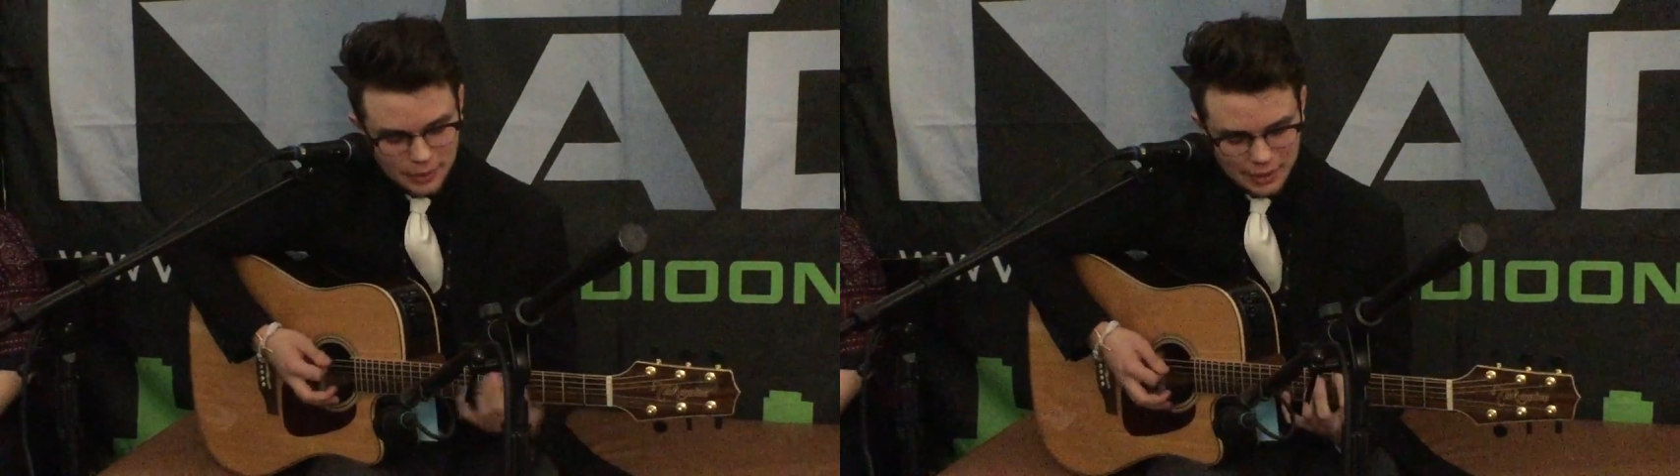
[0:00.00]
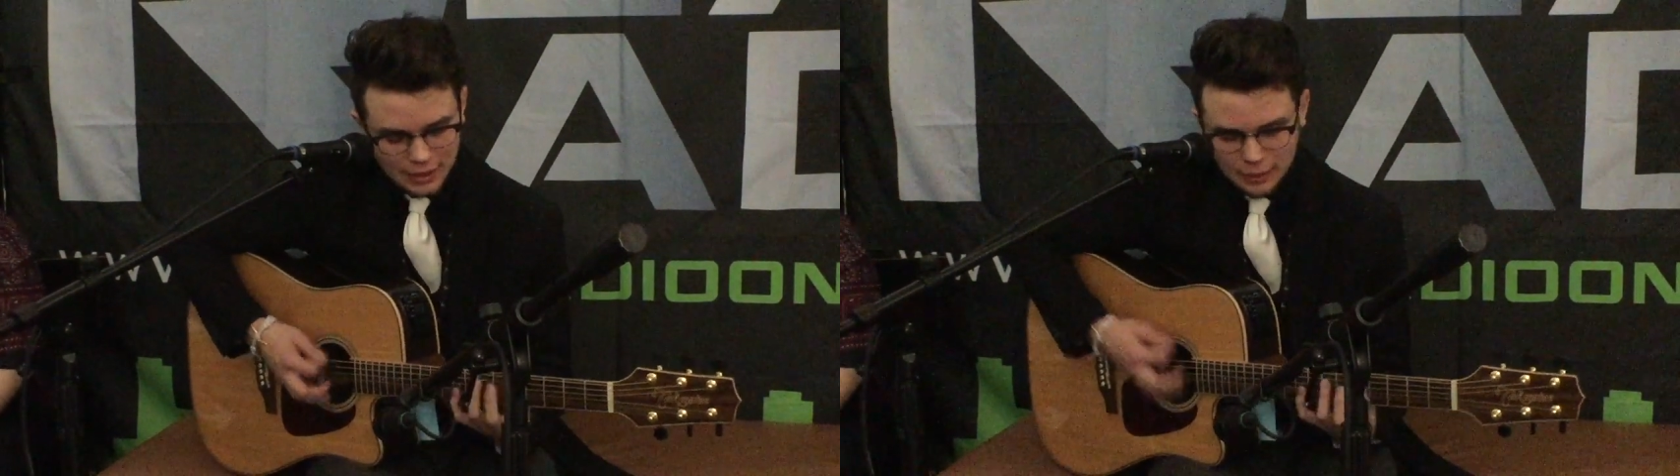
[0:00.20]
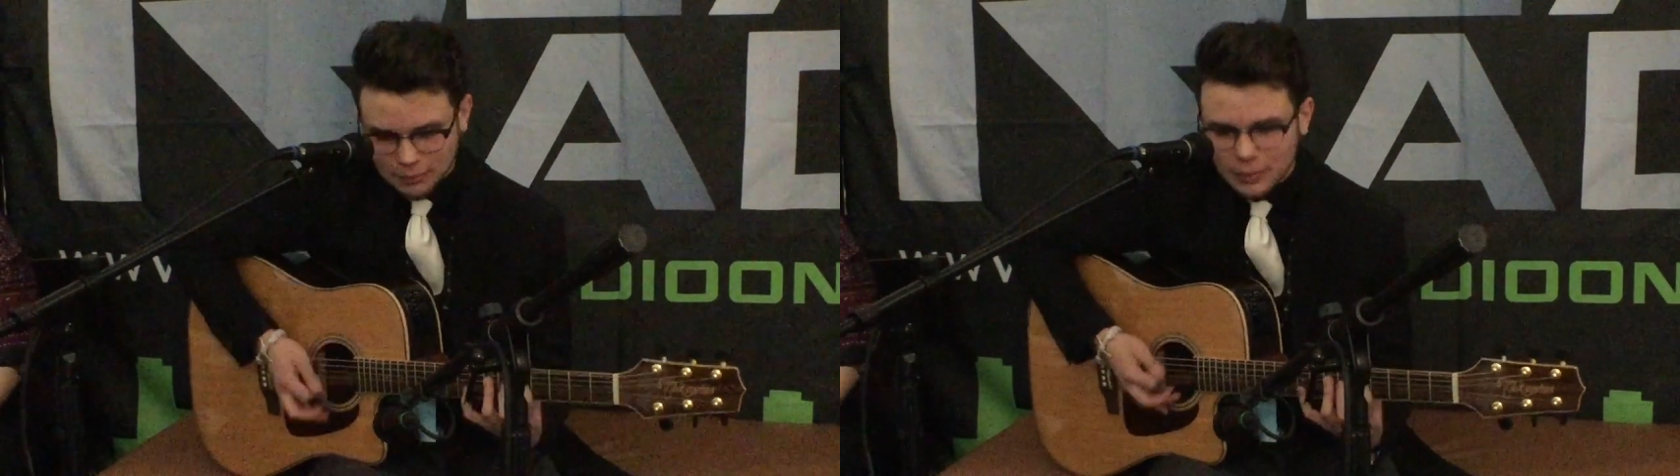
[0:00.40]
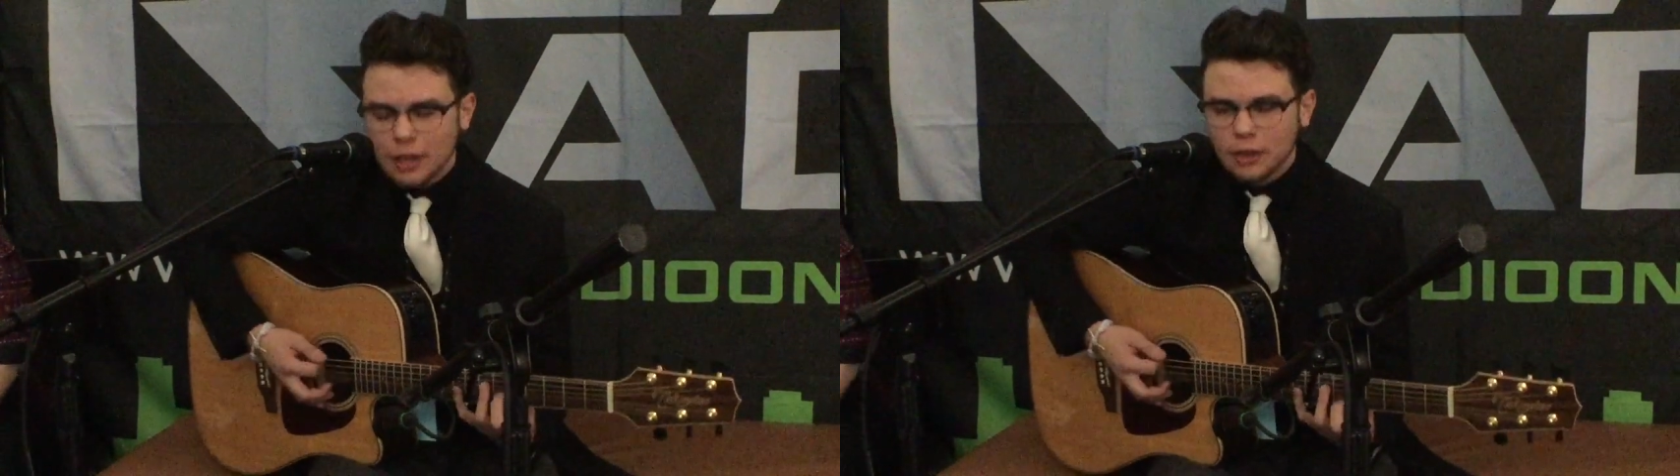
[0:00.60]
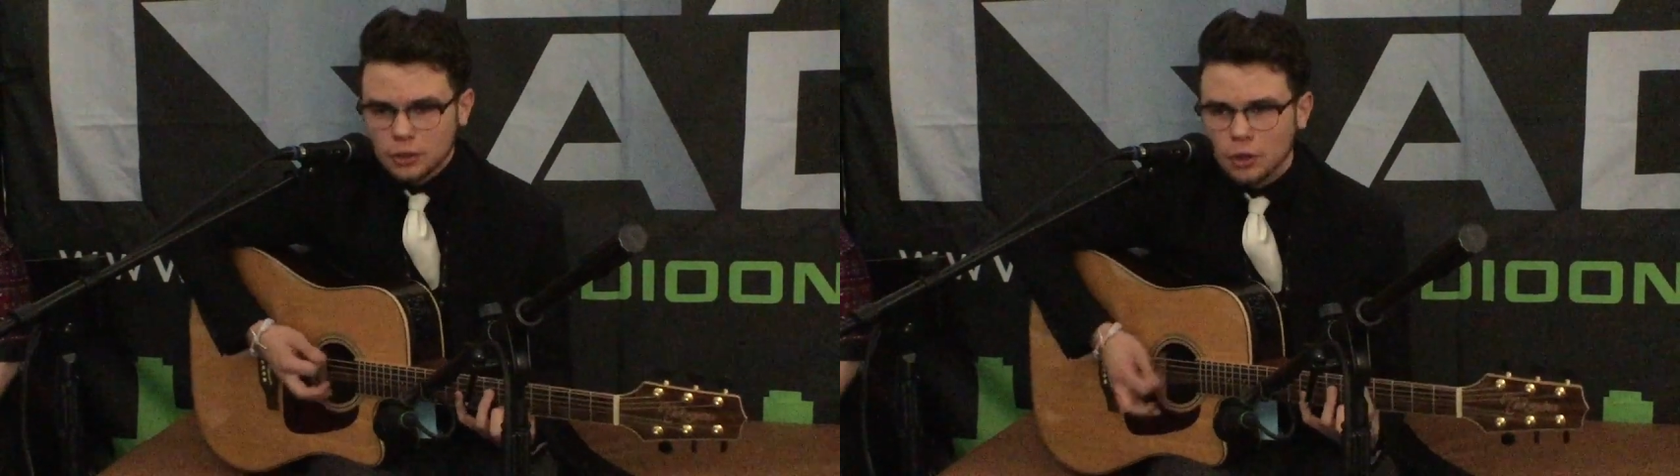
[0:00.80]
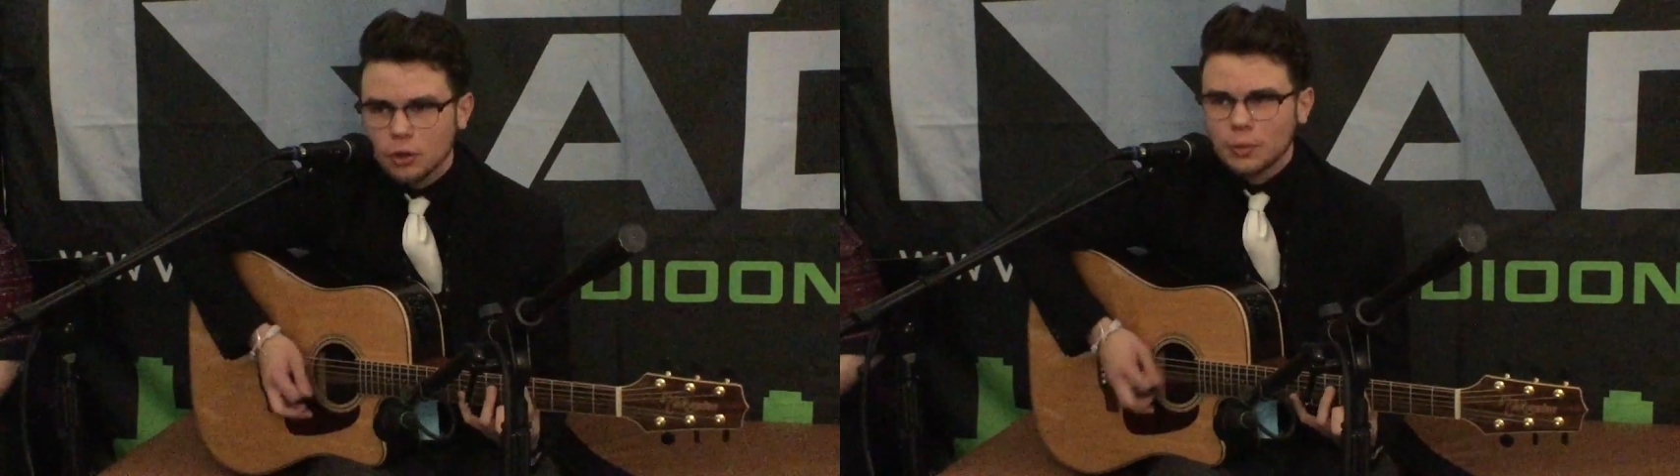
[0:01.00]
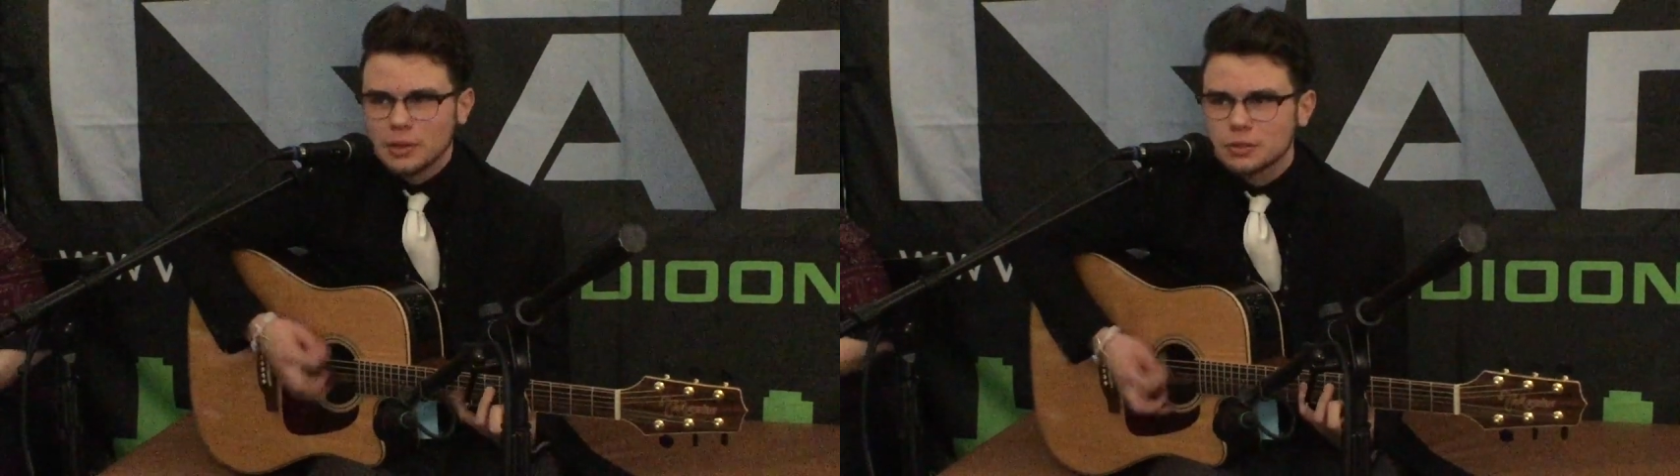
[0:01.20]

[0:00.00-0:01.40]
Well, I'm going